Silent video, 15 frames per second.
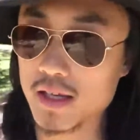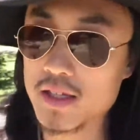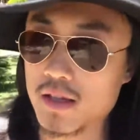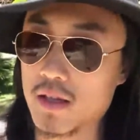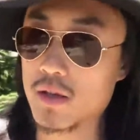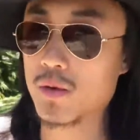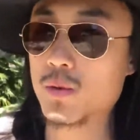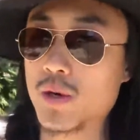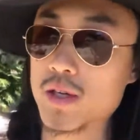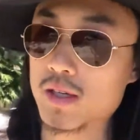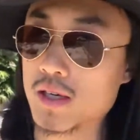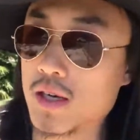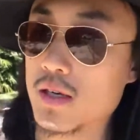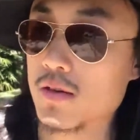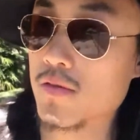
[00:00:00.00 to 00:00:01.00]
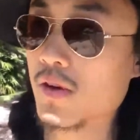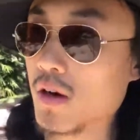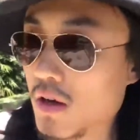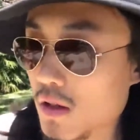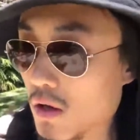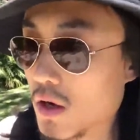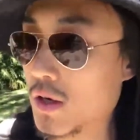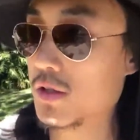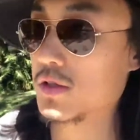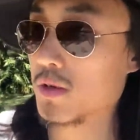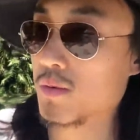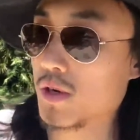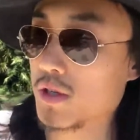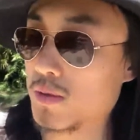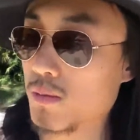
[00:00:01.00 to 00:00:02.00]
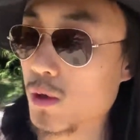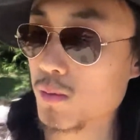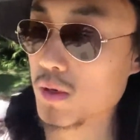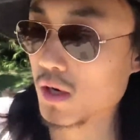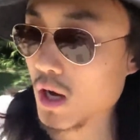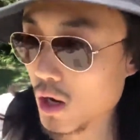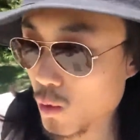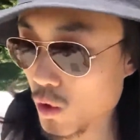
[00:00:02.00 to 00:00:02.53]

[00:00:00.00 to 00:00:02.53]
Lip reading: that's another way to kind of lock into the present moment.